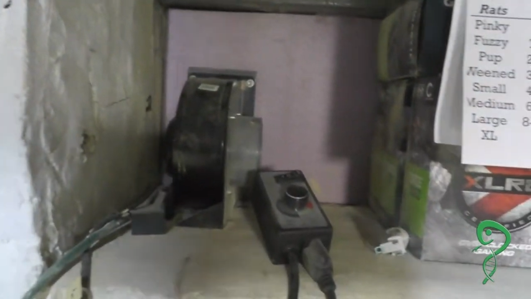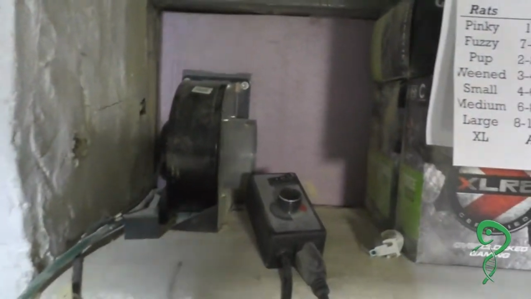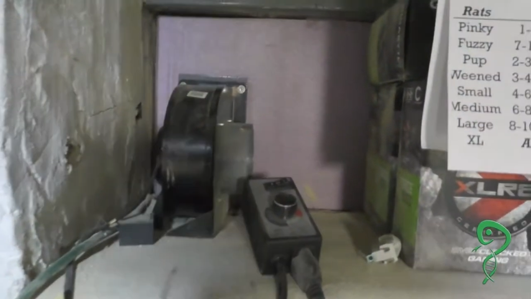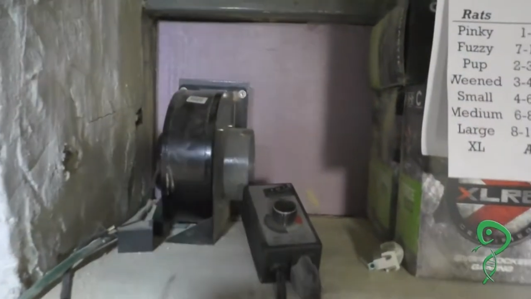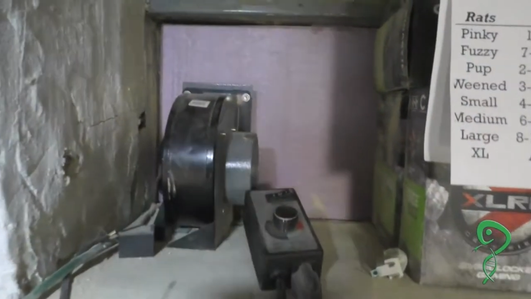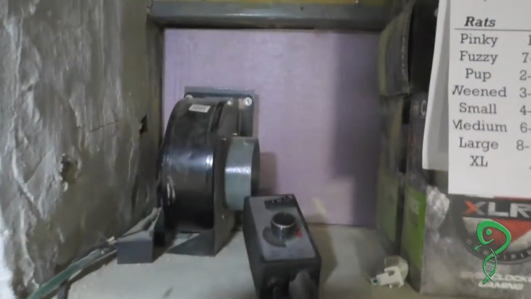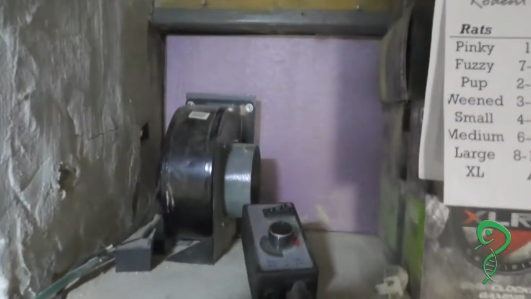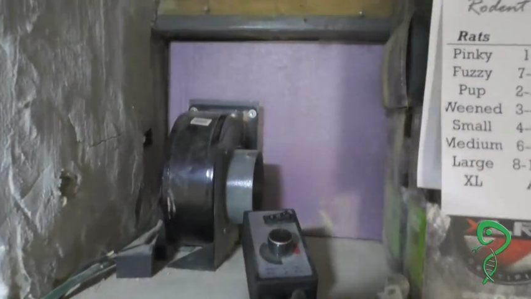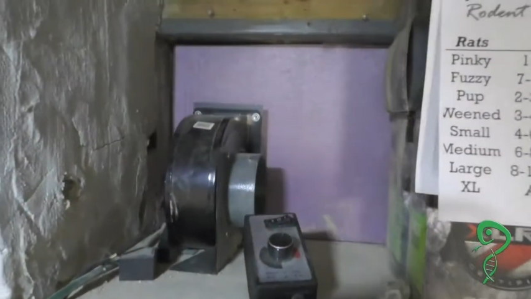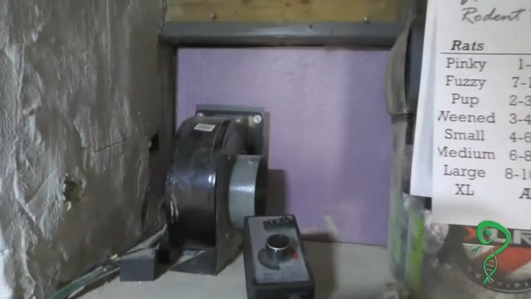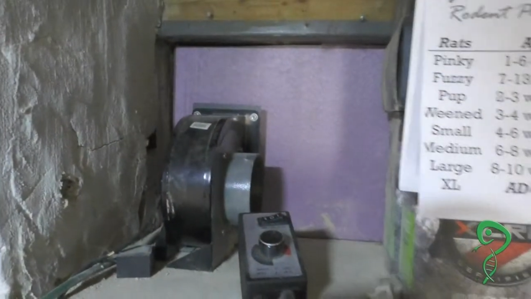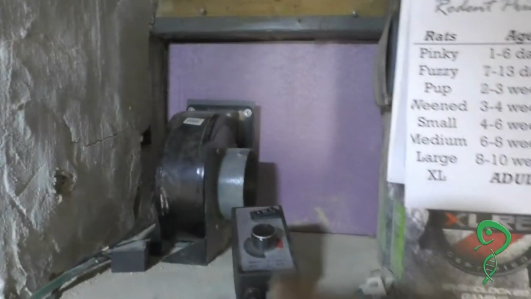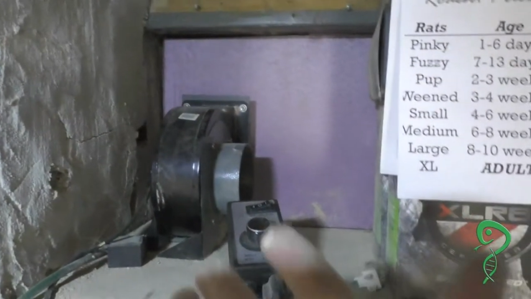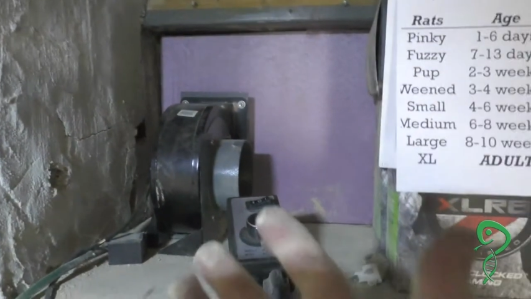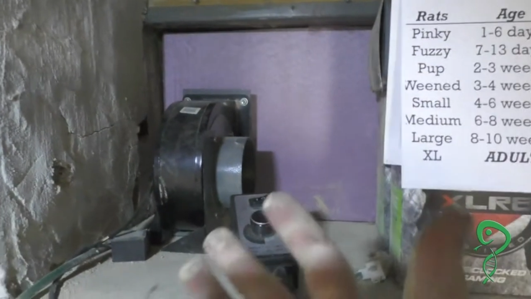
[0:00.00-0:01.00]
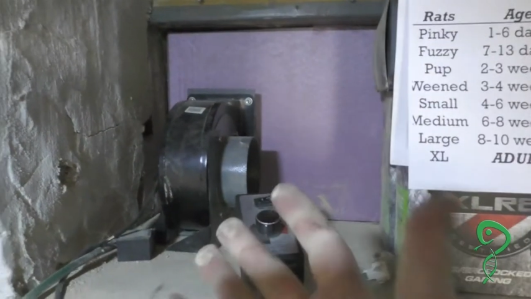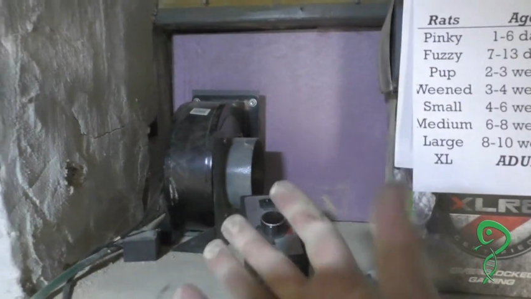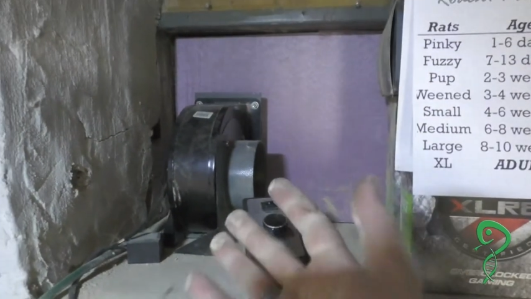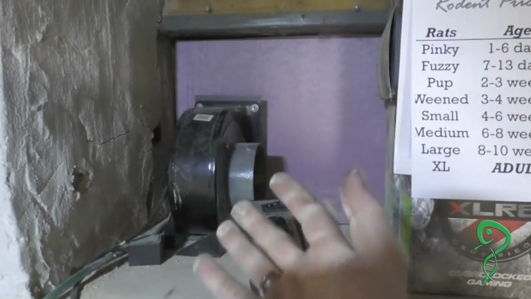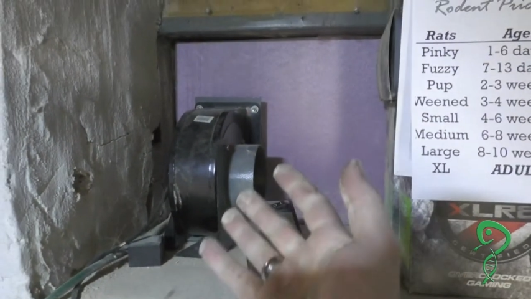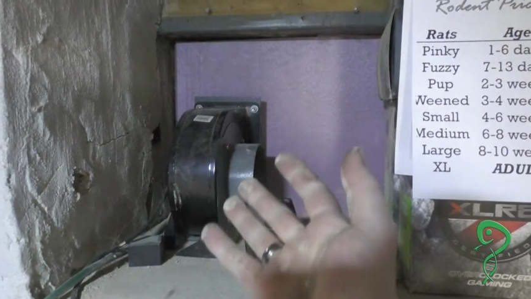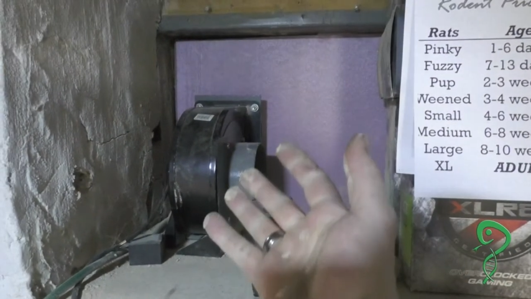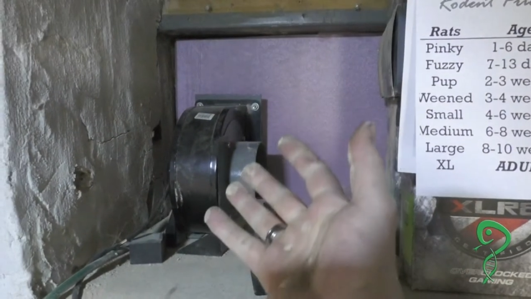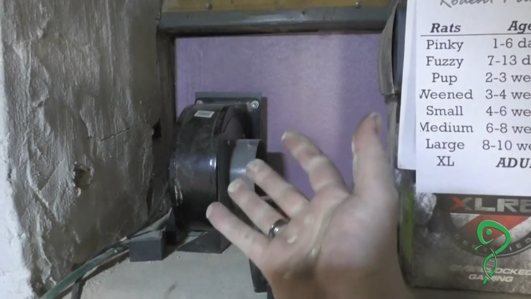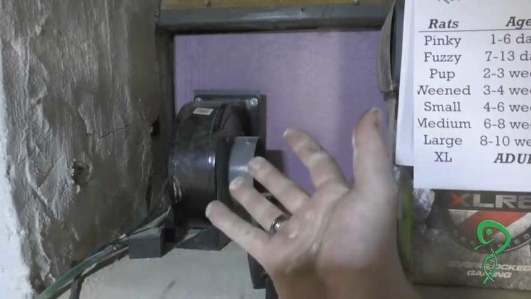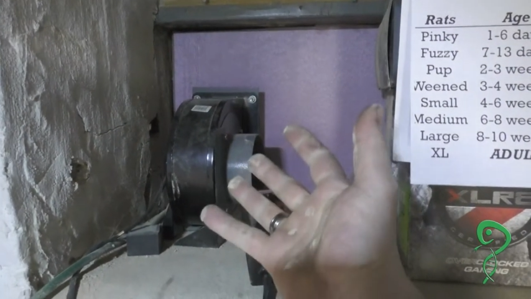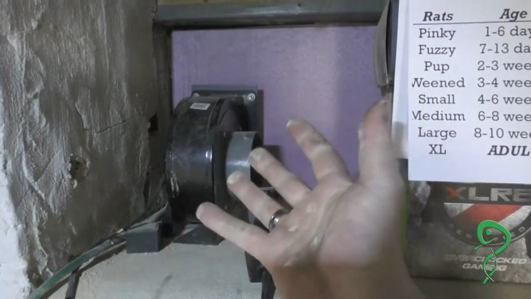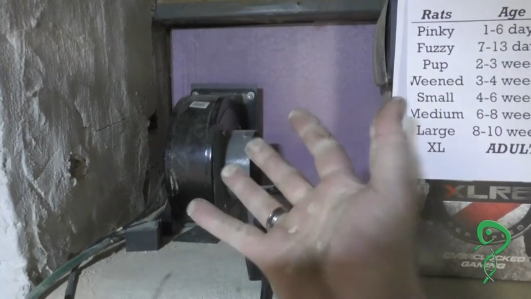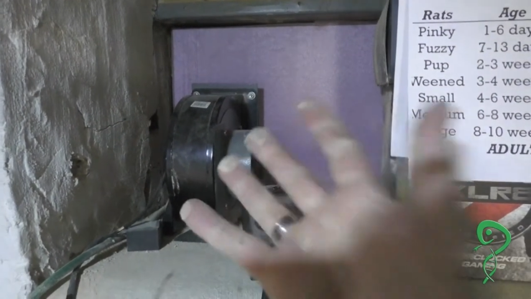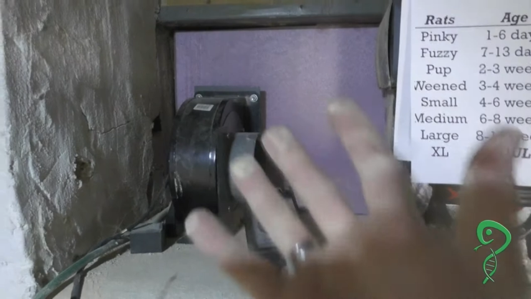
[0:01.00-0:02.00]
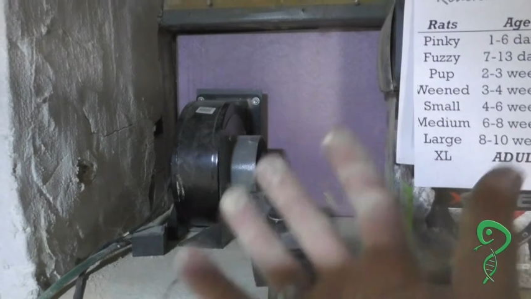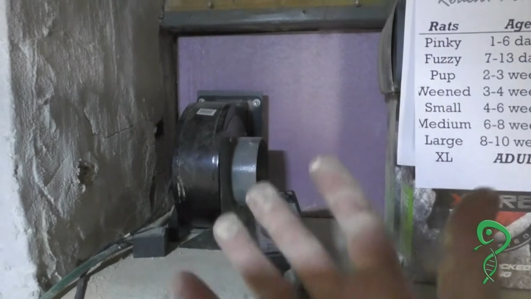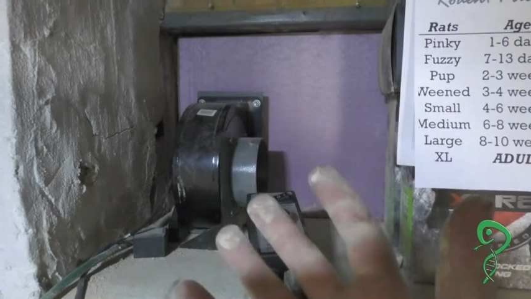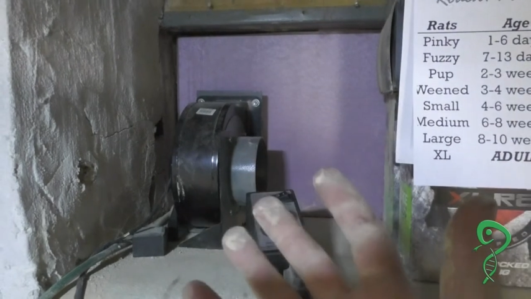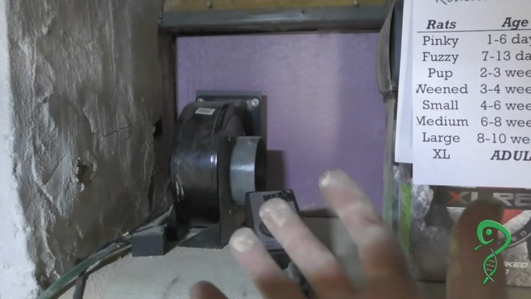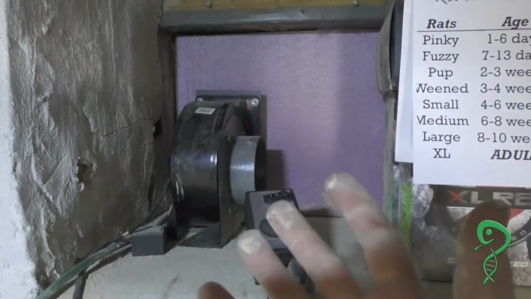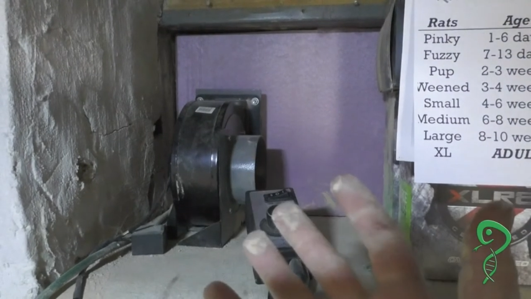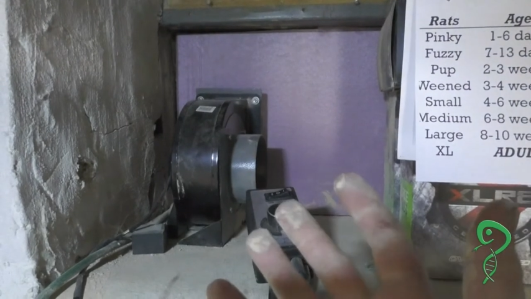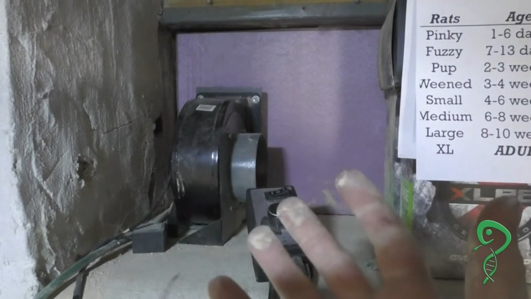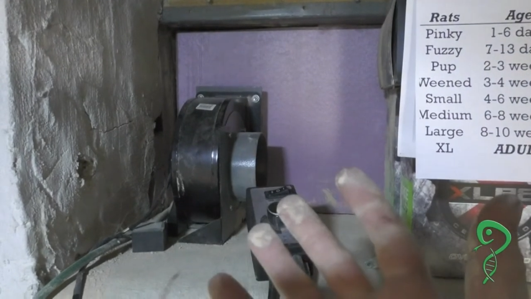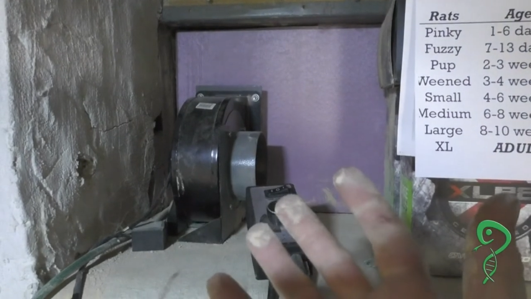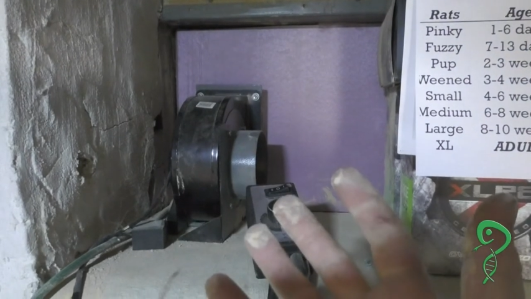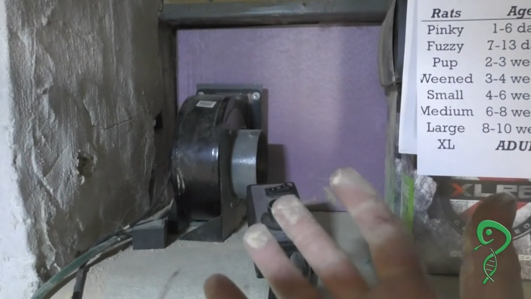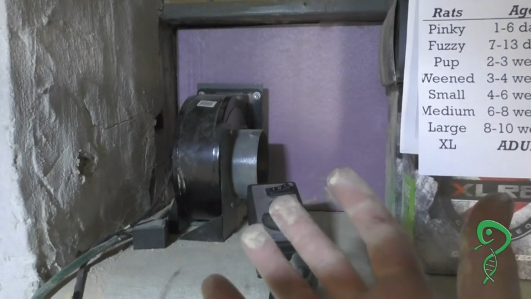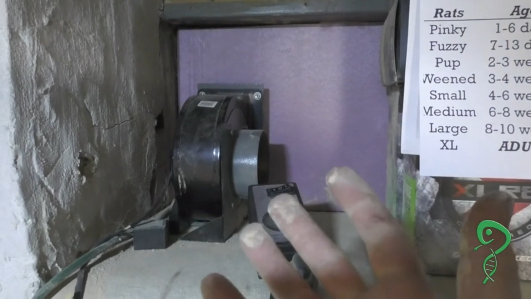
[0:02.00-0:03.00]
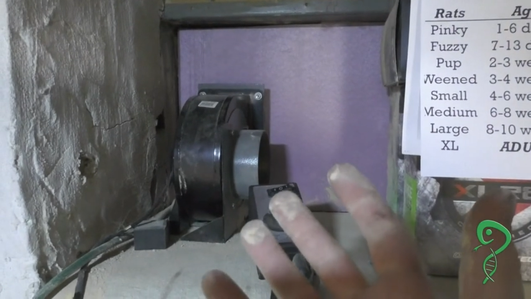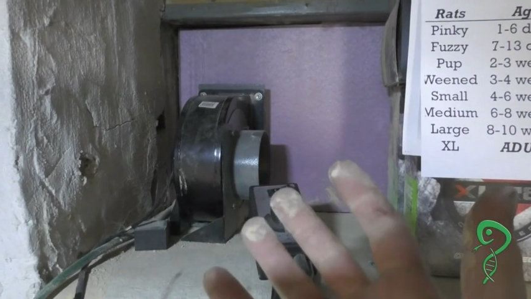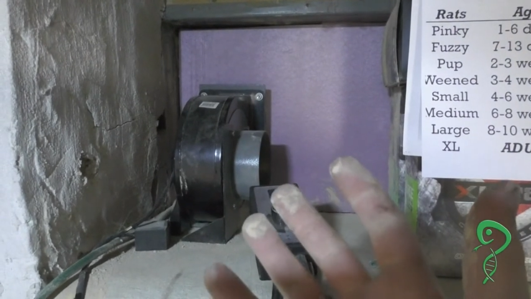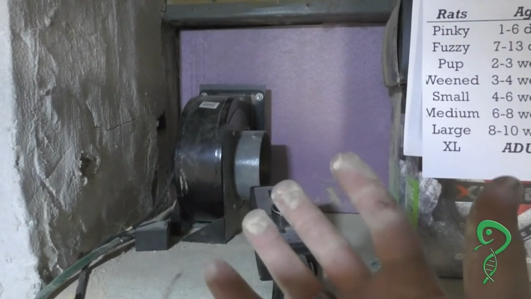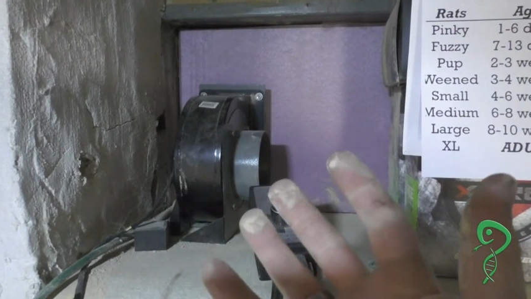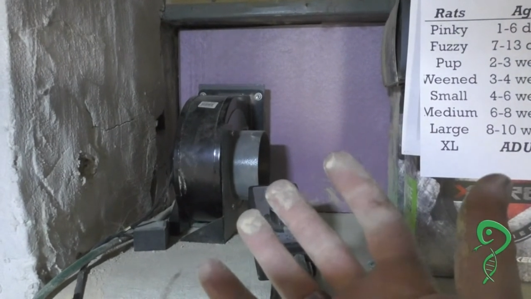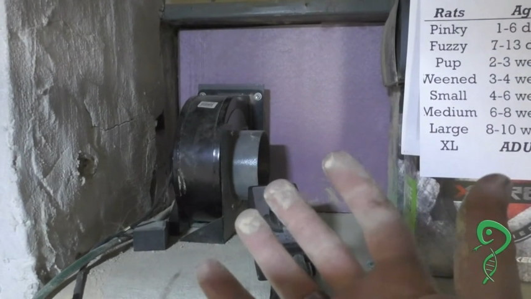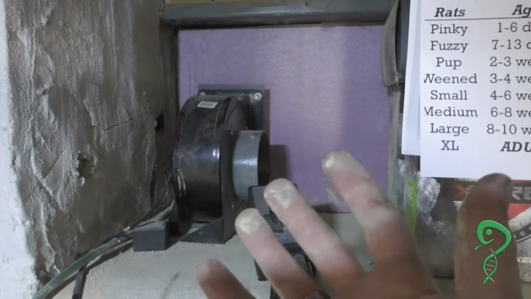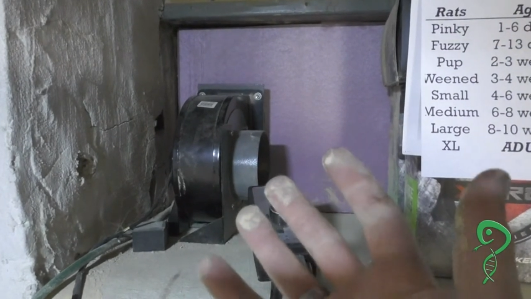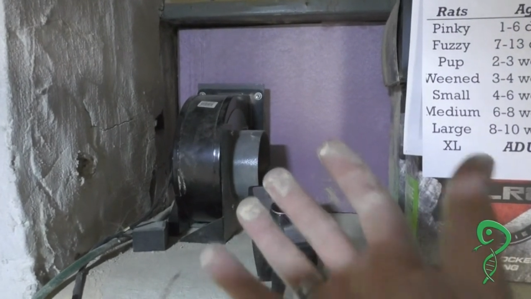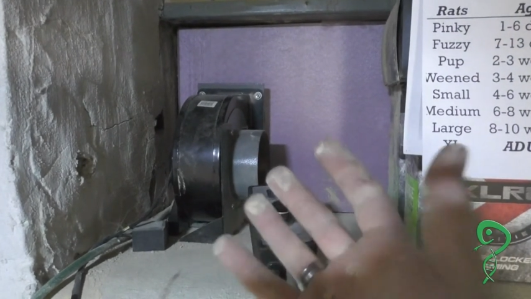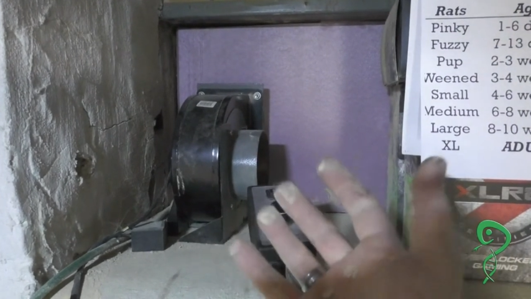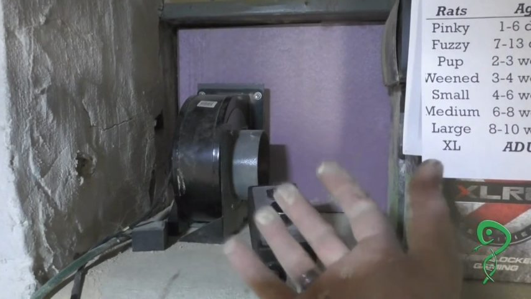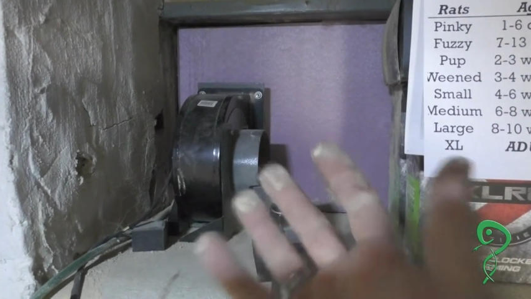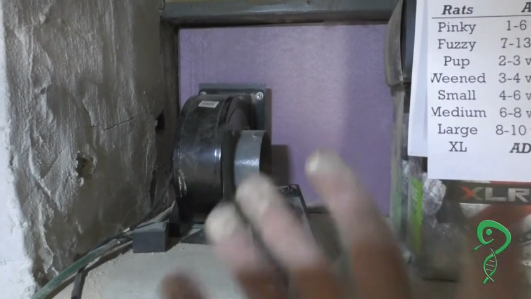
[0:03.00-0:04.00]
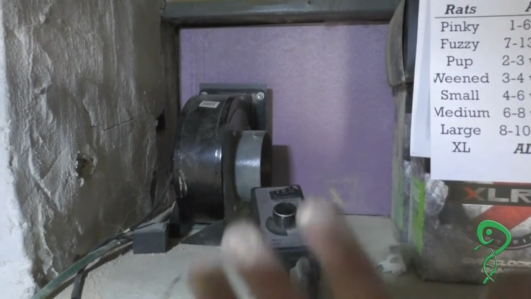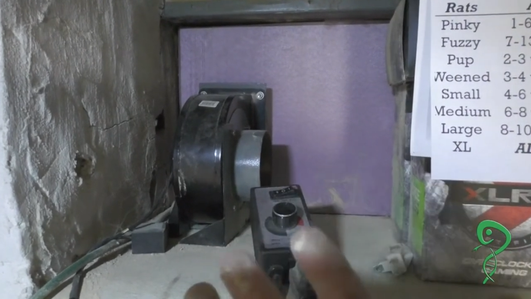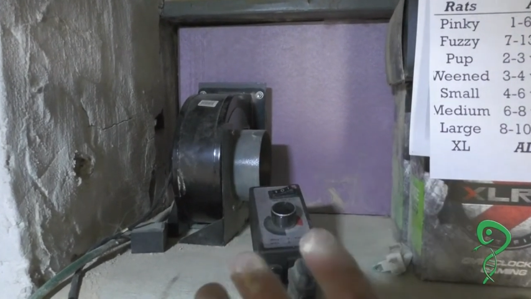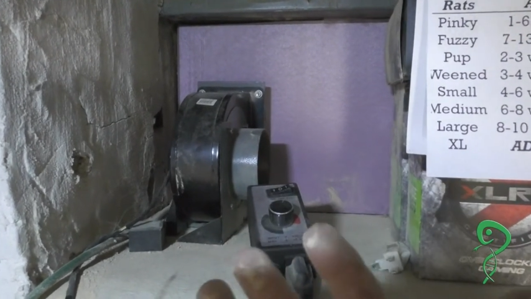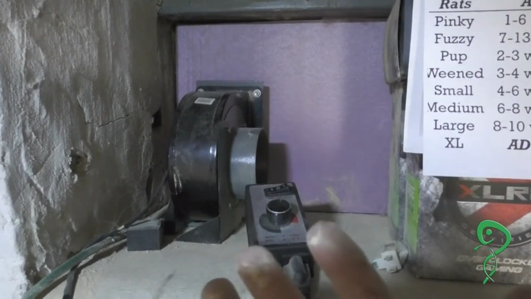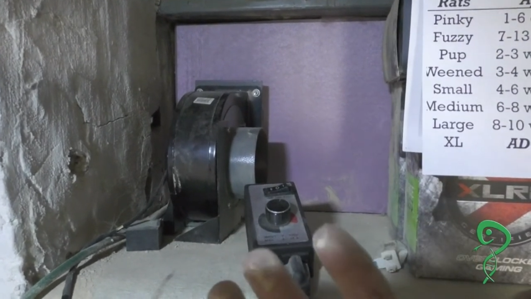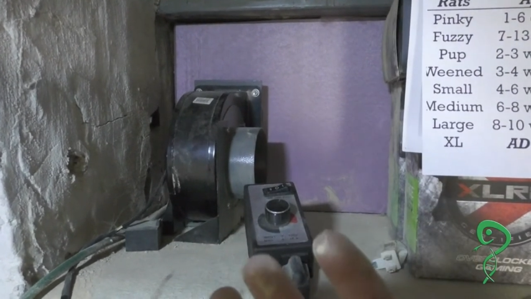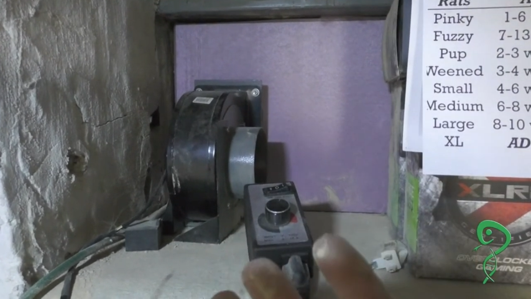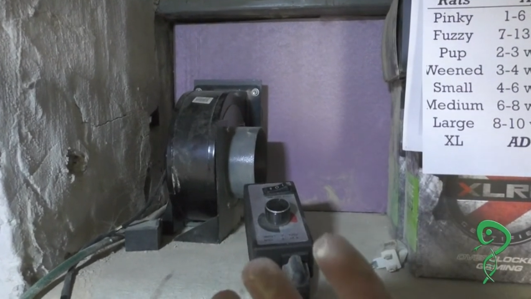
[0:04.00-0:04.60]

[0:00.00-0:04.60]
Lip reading: No face is visible, so there are no lips to read.